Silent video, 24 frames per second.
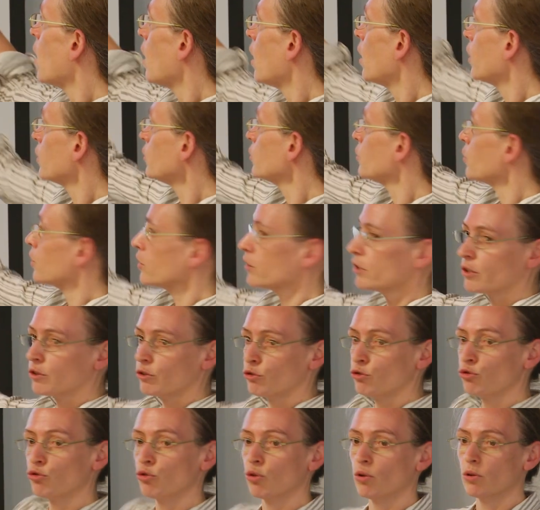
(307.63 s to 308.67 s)
under the
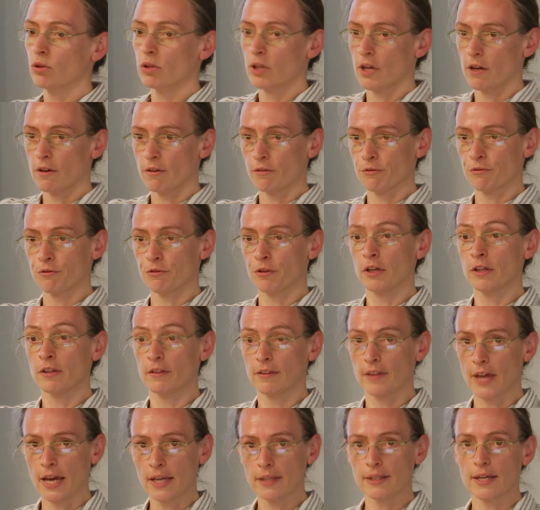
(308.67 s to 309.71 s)
control of
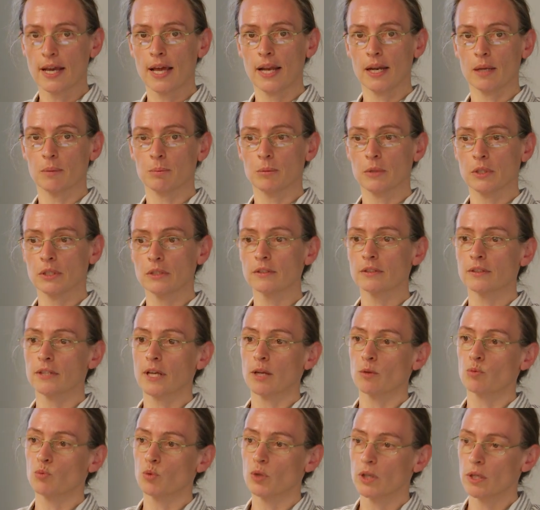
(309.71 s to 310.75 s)
that element,
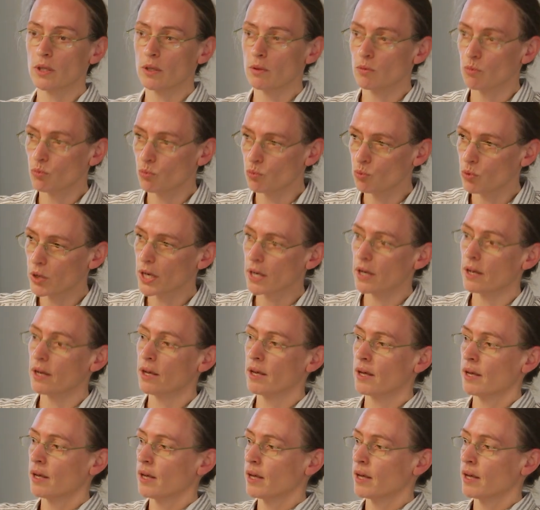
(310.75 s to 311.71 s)
then we will